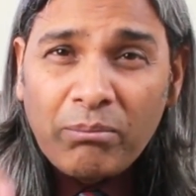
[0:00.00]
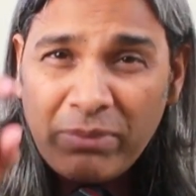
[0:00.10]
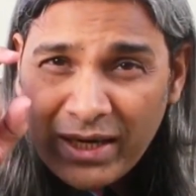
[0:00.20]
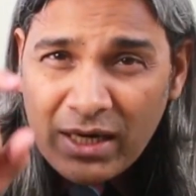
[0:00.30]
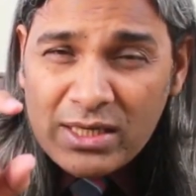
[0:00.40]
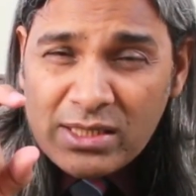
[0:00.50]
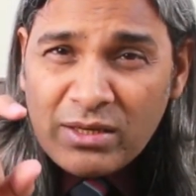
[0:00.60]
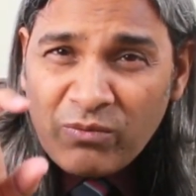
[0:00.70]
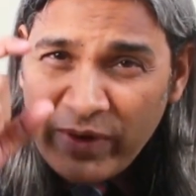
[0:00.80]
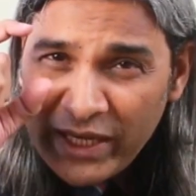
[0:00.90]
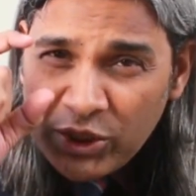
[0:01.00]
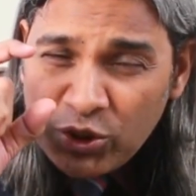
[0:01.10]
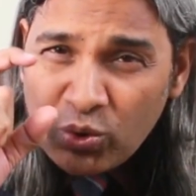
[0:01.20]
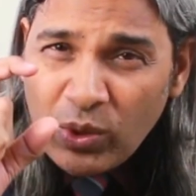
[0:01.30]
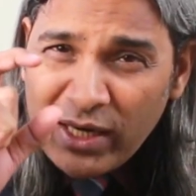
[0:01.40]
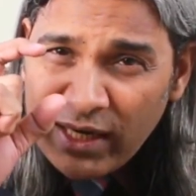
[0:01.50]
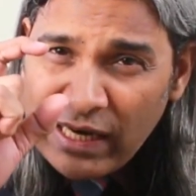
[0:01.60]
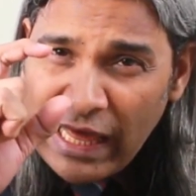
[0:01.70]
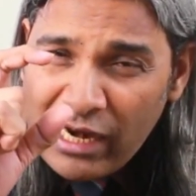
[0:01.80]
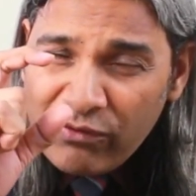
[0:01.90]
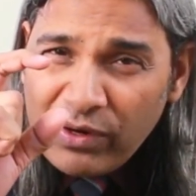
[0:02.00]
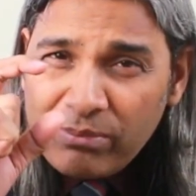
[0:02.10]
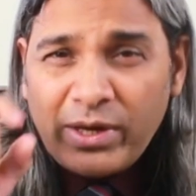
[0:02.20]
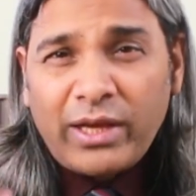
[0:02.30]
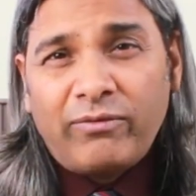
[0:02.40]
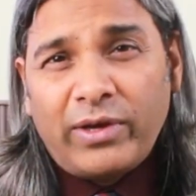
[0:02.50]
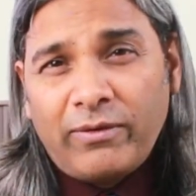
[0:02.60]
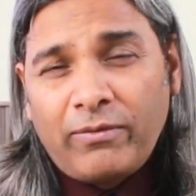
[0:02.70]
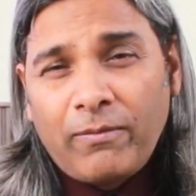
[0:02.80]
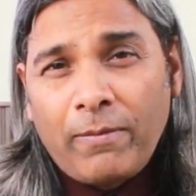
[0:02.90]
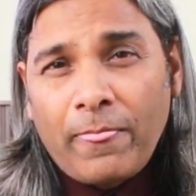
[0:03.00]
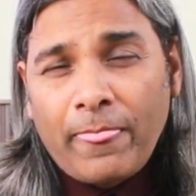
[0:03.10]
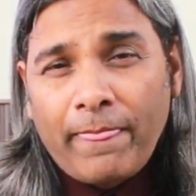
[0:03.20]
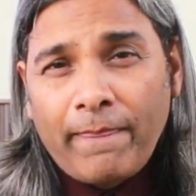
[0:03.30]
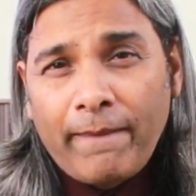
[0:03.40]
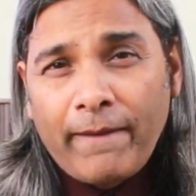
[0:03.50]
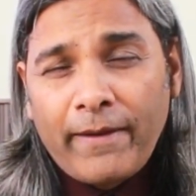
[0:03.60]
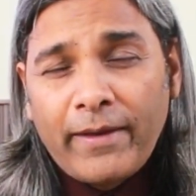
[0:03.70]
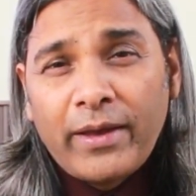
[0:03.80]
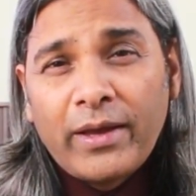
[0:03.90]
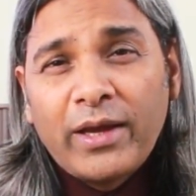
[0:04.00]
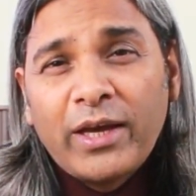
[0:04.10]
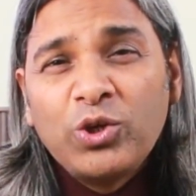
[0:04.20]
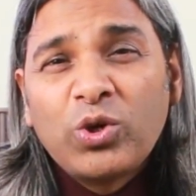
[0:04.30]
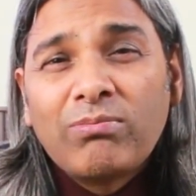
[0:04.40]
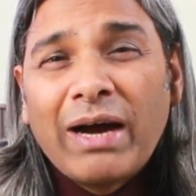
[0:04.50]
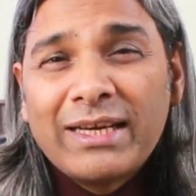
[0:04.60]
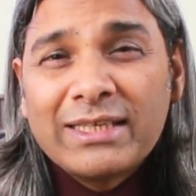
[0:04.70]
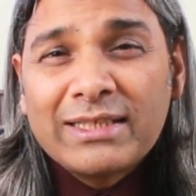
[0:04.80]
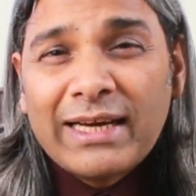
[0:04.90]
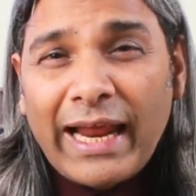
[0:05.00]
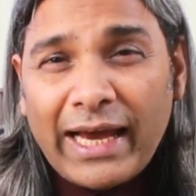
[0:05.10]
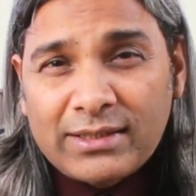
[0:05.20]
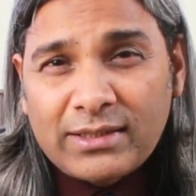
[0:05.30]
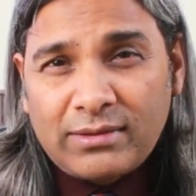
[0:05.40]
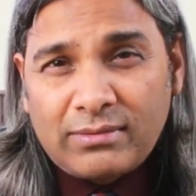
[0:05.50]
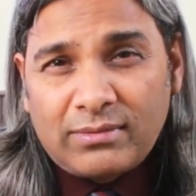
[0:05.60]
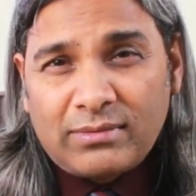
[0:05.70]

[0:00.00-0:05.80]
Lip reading: Because when you are in alpha brain wave, your mind is relaxed.